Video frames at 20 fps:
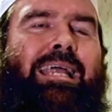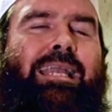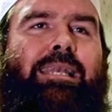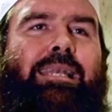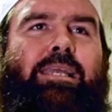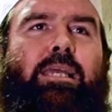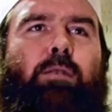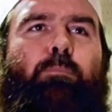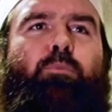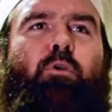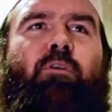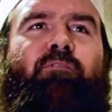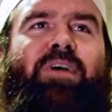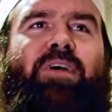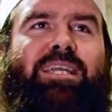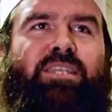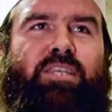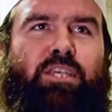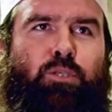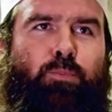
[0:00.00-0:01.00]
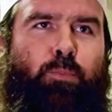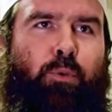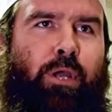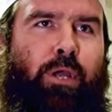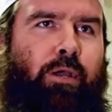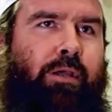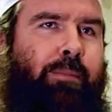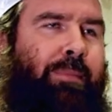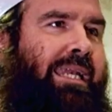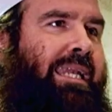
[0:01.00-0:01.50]
didn't perfect his
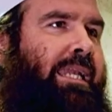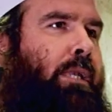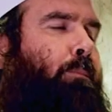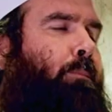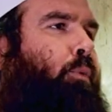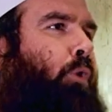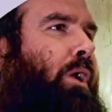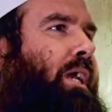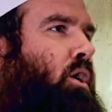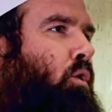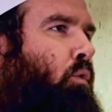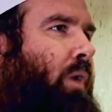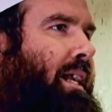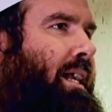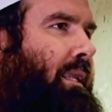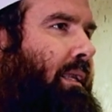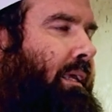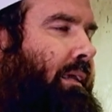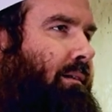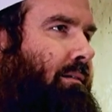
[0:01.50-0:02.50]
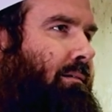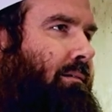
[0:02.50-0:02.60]
prayer. I mean, he didn't pray correctly.